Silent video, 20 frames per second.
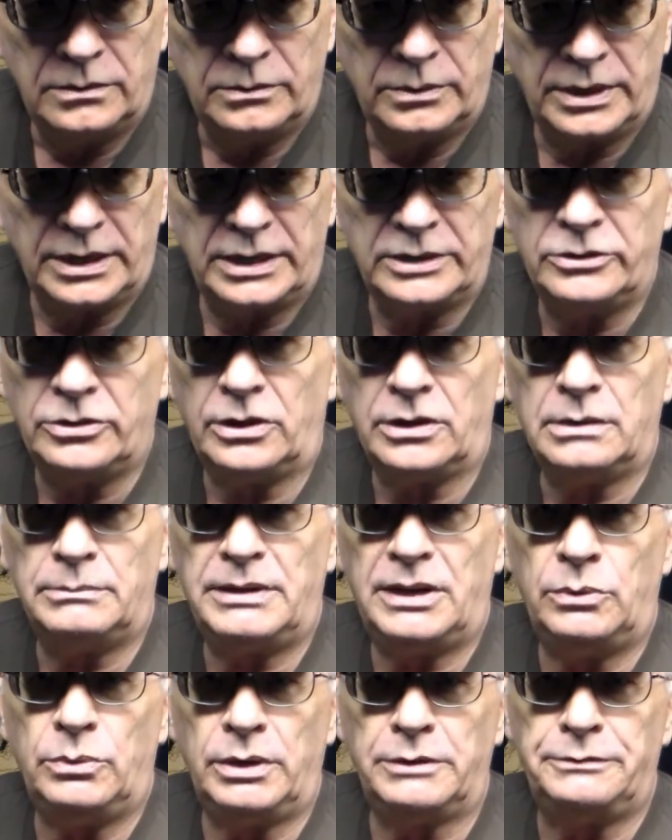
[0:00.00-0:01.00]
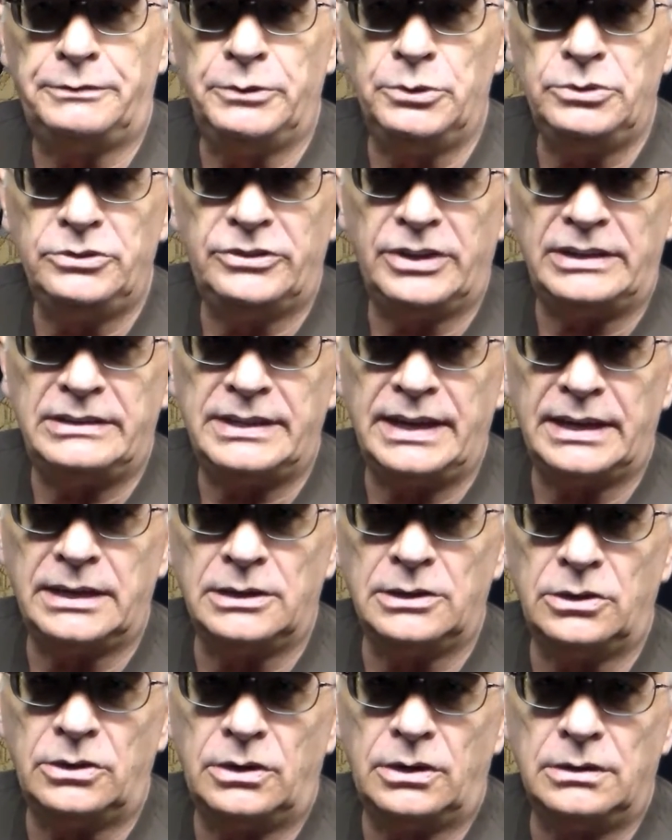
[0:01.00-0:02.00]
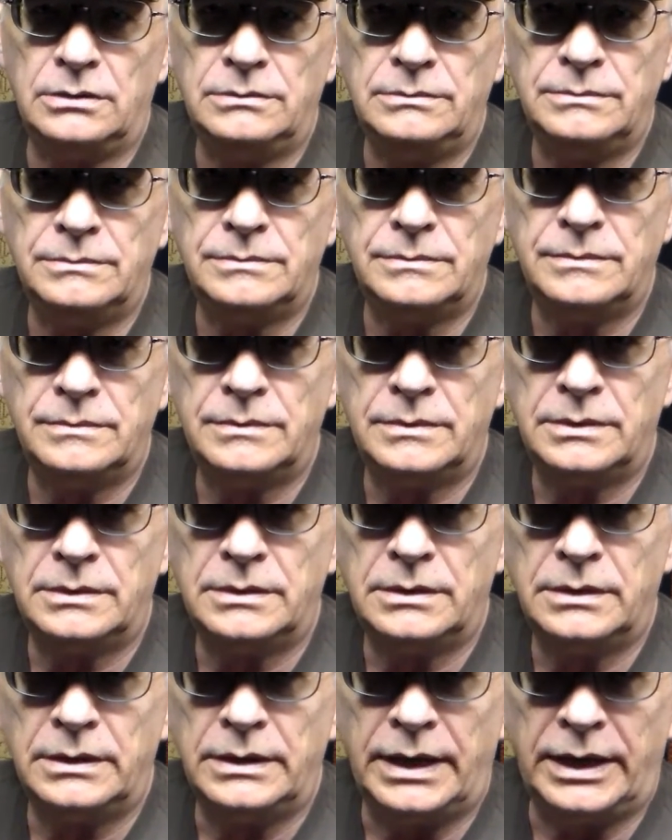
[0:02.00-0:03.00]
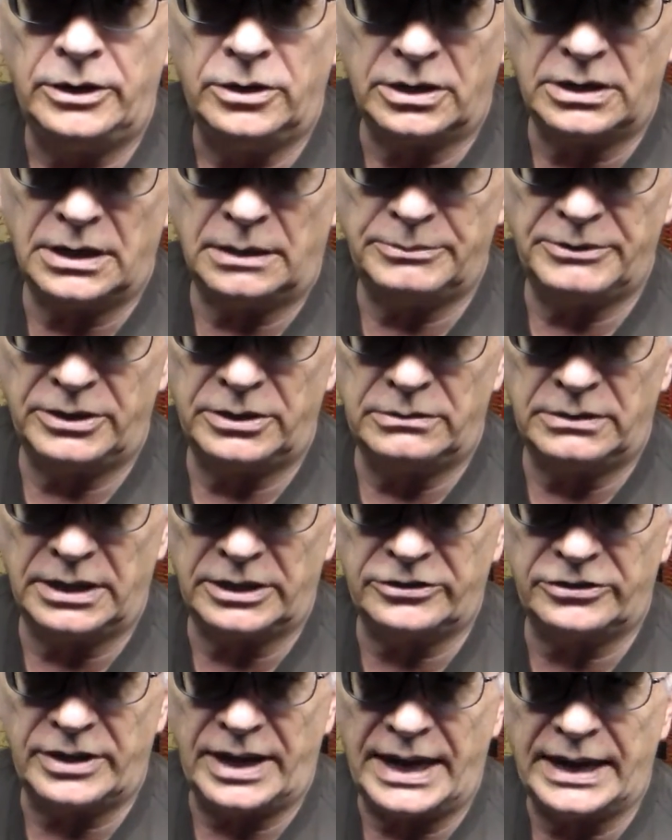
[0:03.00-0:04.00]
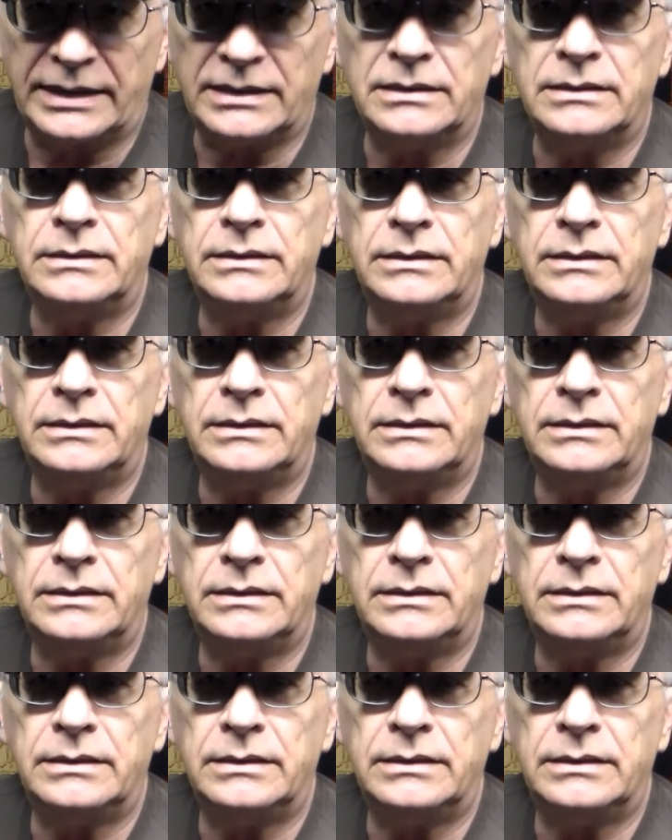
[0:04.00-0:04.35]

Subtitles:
We're going to talk about what foods I take along and hook up to the rucksack